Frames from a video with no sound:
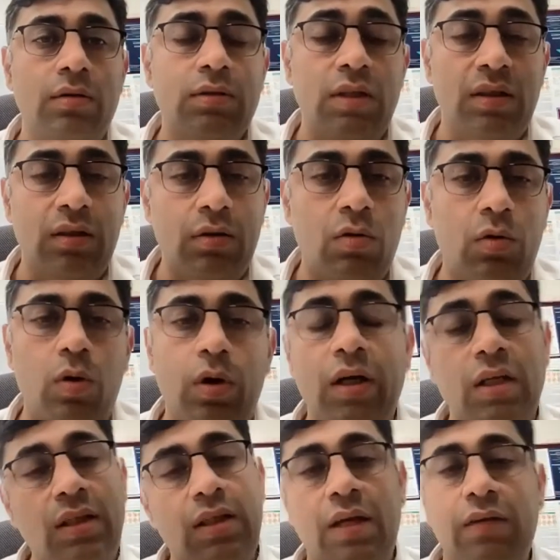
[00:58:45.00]
certain
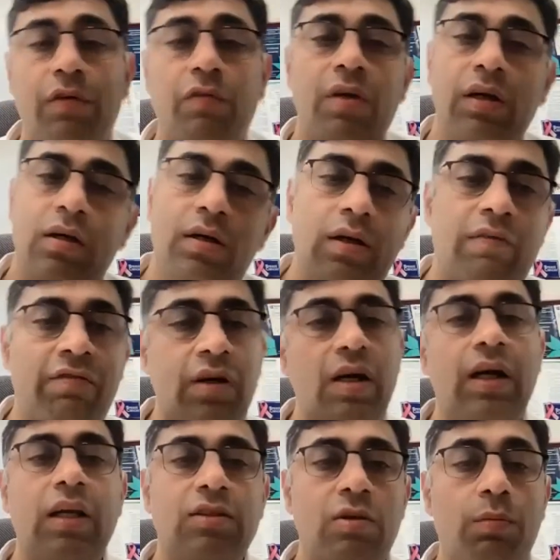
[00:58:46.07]
quality? Then we will
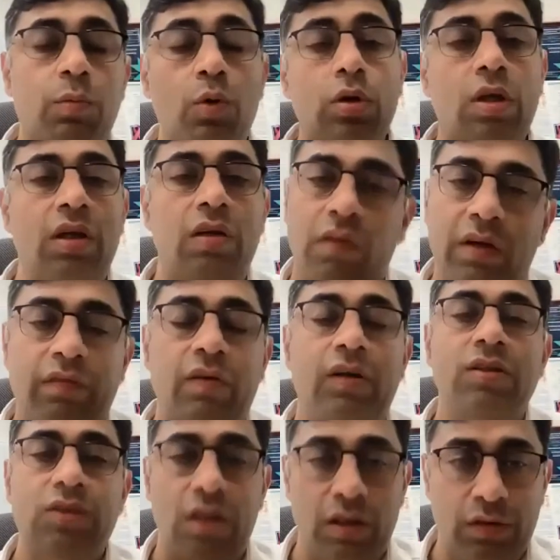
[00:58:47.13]
definitely support, even if it
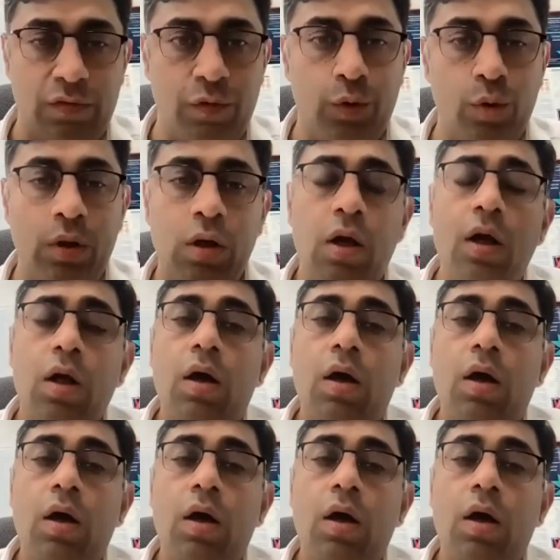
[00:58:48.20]
is stage 4.